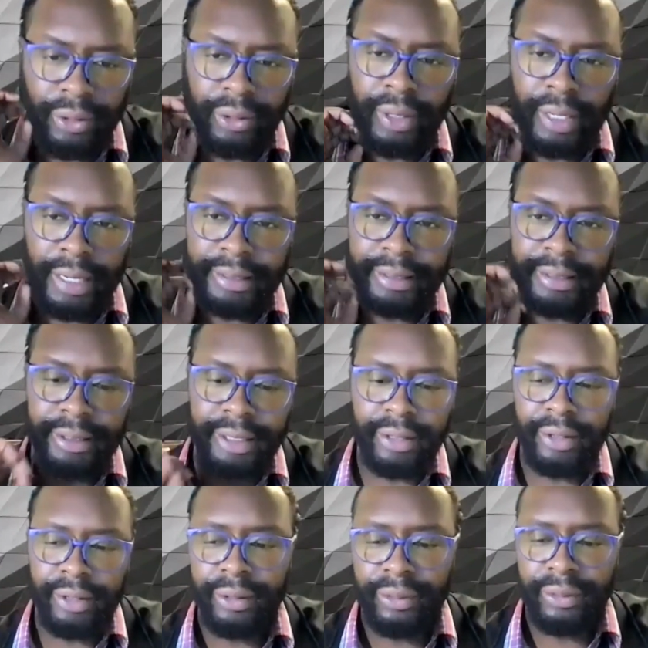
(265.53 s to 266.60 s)
So I did
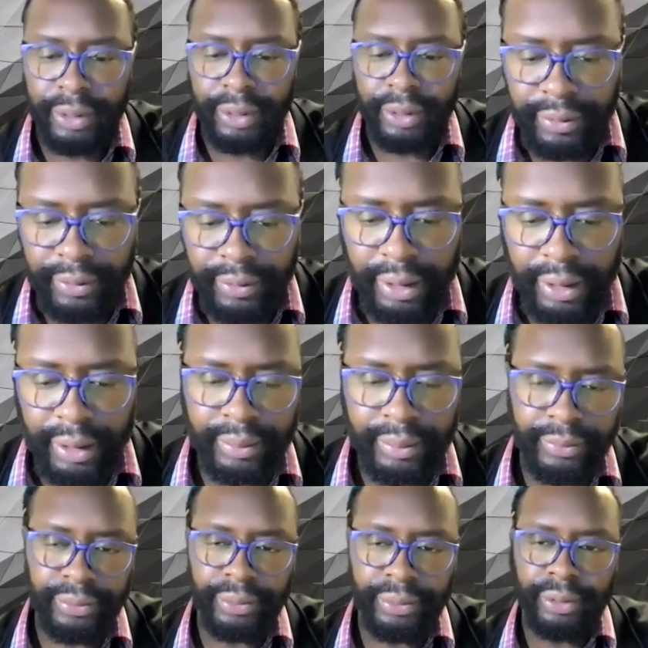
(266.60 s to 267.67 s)
curator work
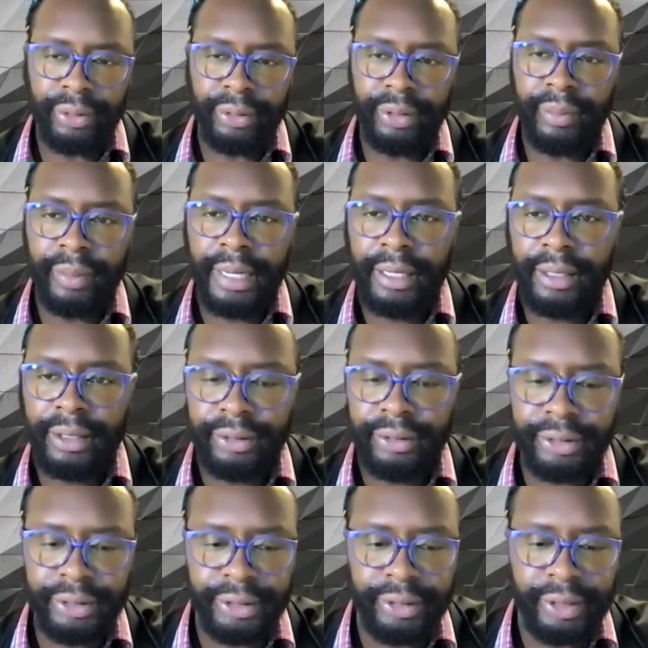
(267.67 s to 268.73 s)
for the Black
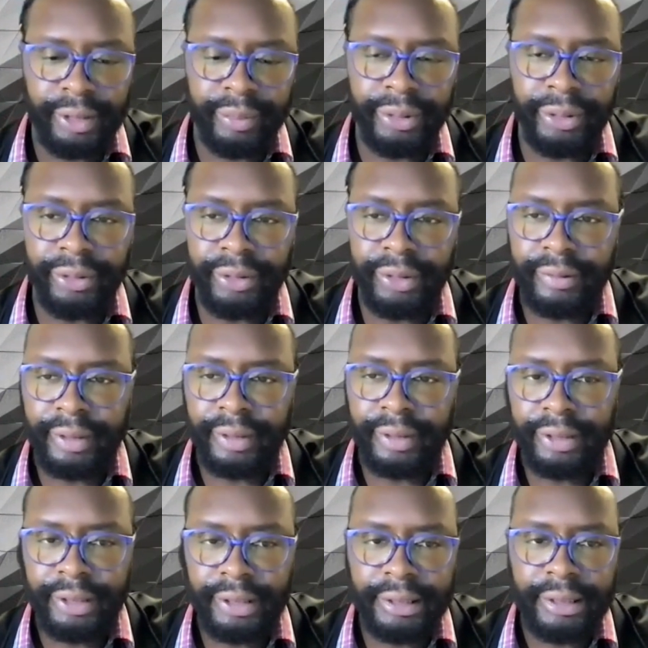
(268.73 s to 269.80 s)
Culture Center at Purdue
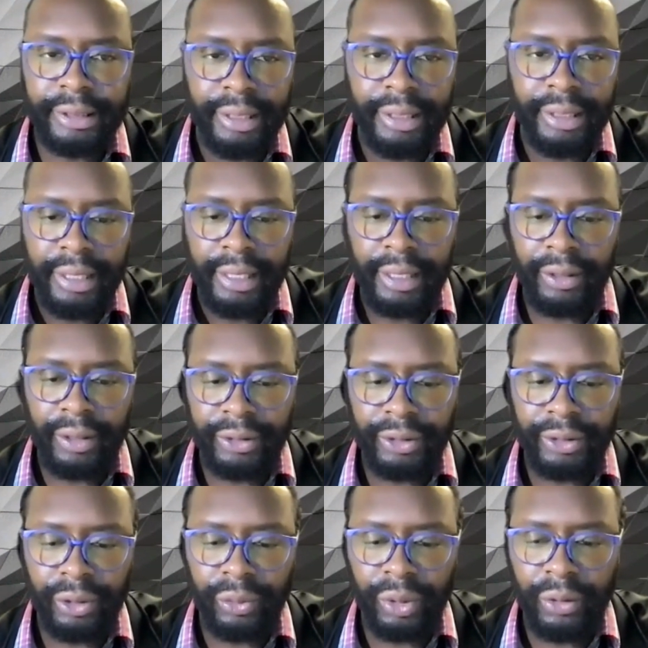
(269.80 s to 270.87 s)
University, and
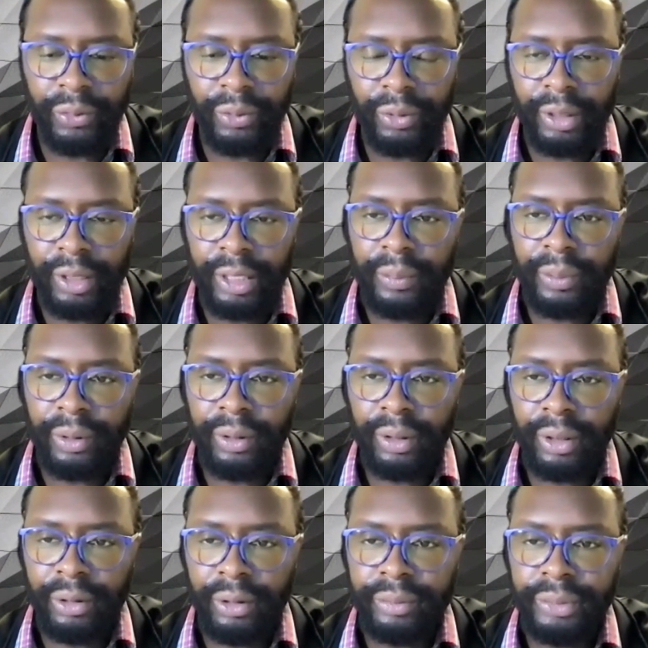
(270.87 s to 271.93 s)
also worked with a couple of
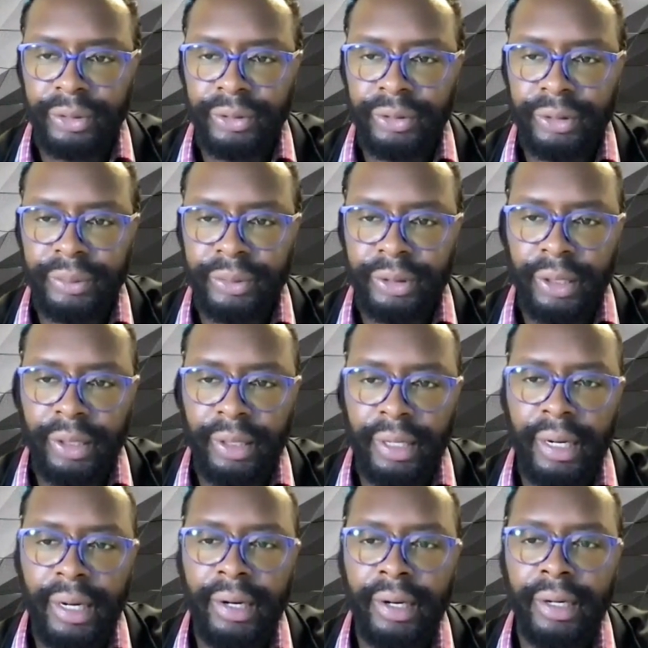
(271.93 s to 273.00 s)
local museums there in
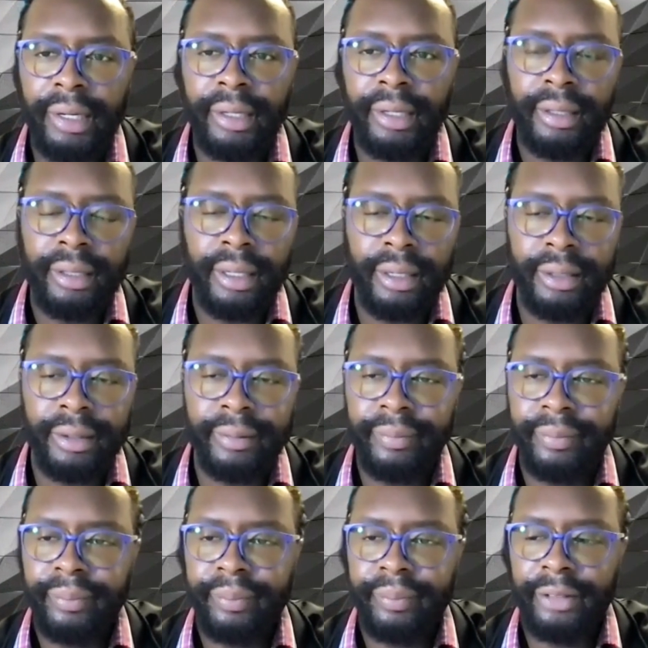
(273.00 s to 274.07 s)
that area.
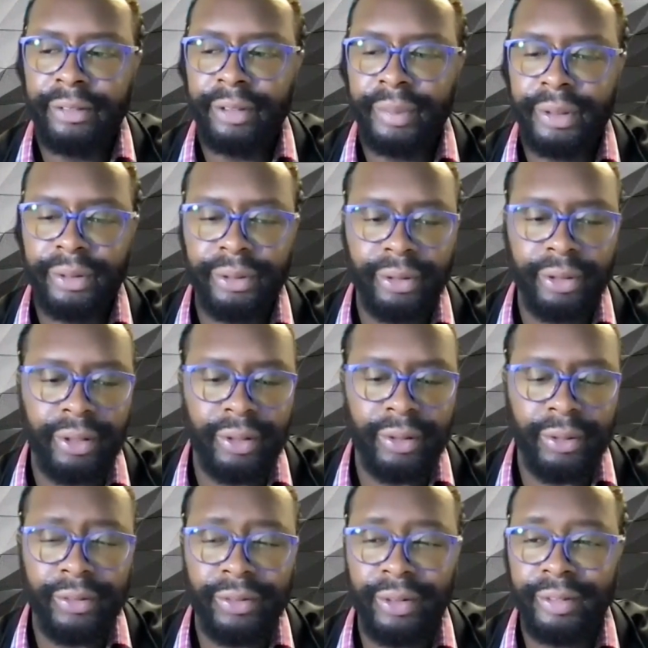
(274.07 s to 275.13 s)
Basically been doing curator
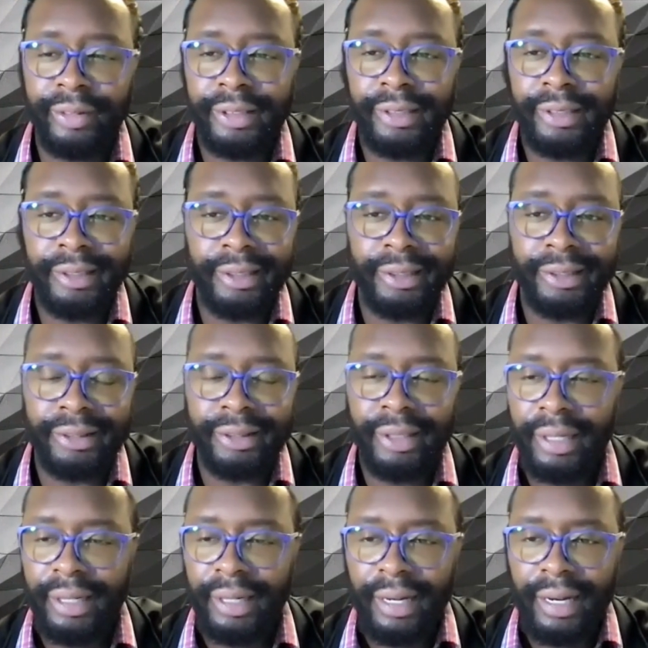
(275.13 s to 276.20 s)
work for over 10 years.
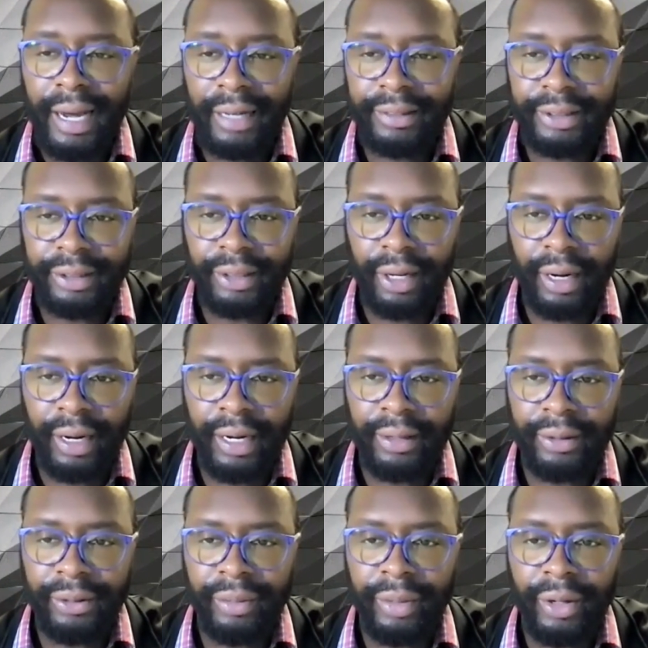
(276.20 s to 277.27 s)
Actually started
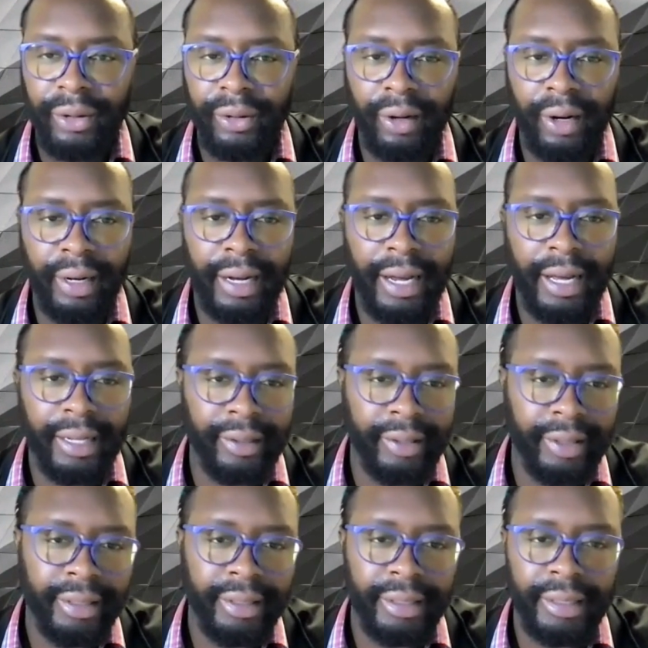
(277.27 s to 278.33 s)
out doing my own art
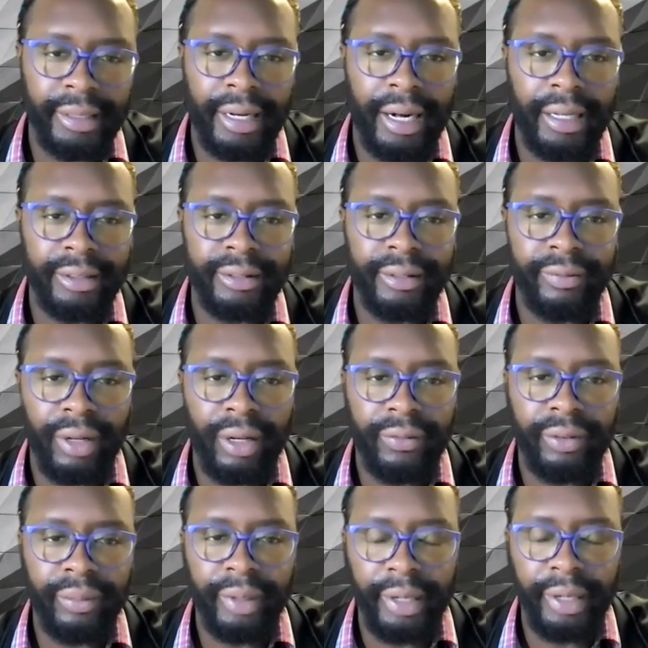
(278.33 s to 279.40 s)
gallery, and it kind of just evolved
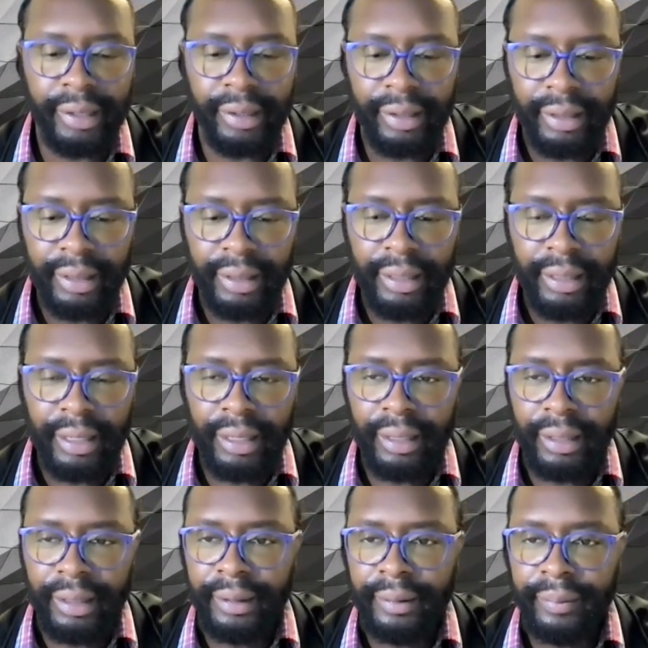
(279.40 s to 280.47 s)
from there.
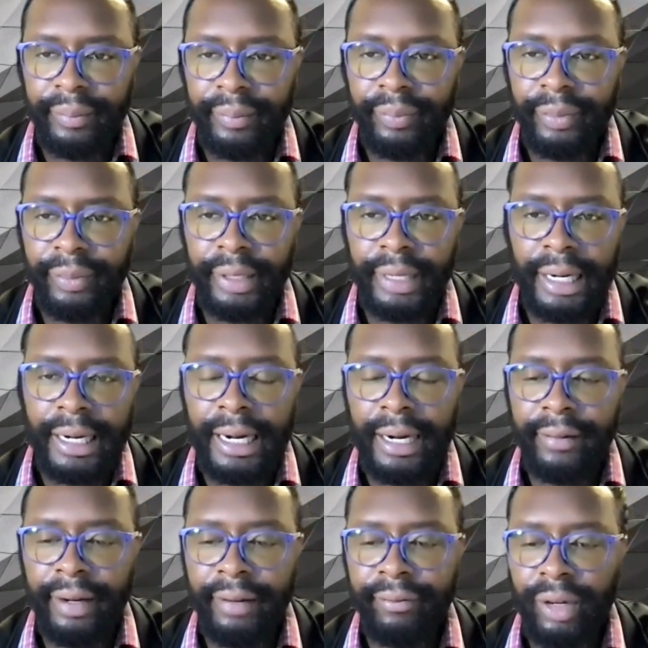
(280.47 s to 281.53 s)
Then I
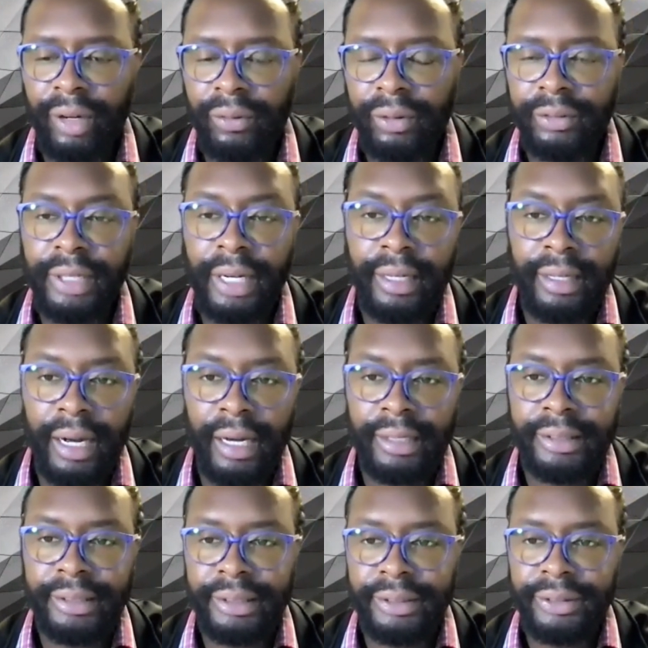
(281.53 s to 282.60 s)
got involved with
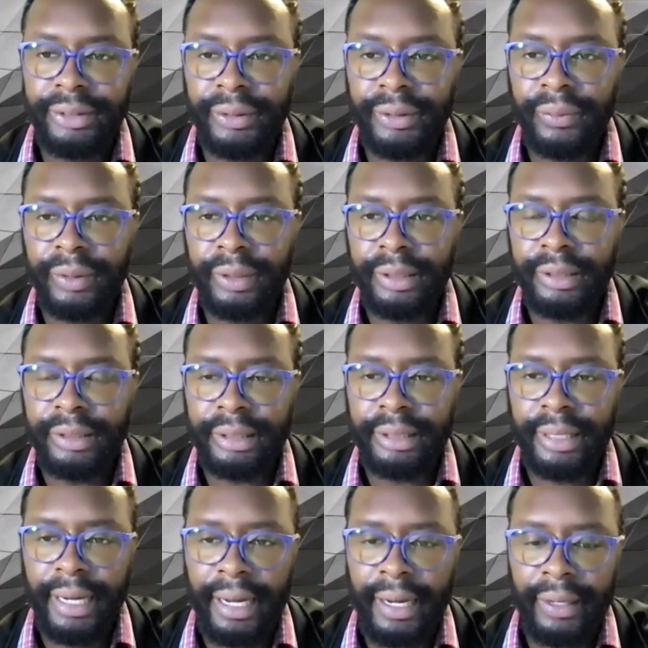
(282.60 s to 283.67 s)
technology, so I wanted to see
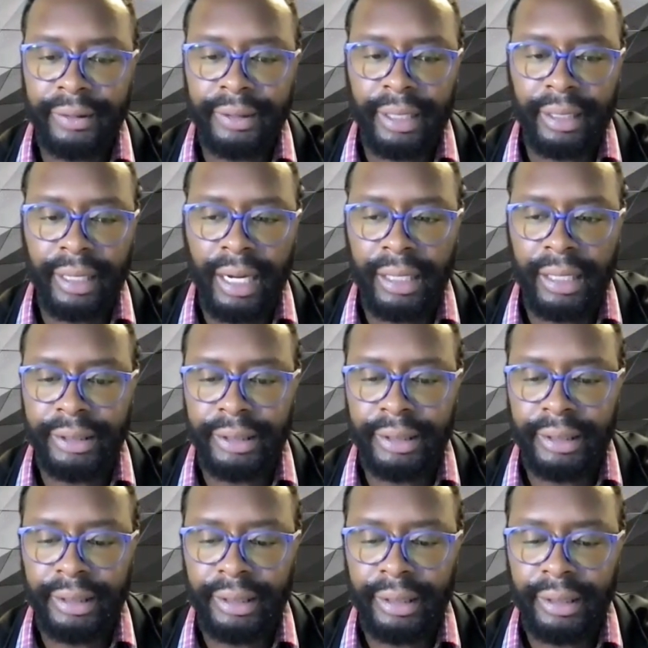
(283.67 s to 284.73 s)
how
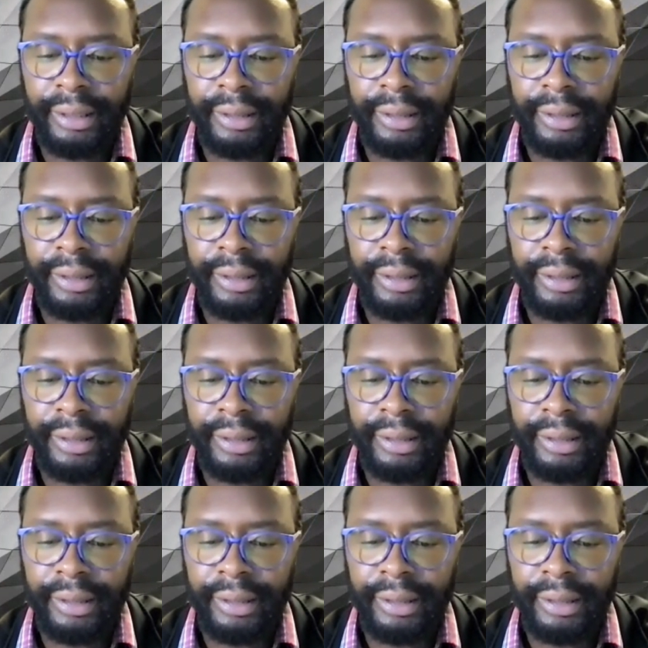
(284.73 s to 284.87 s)
technology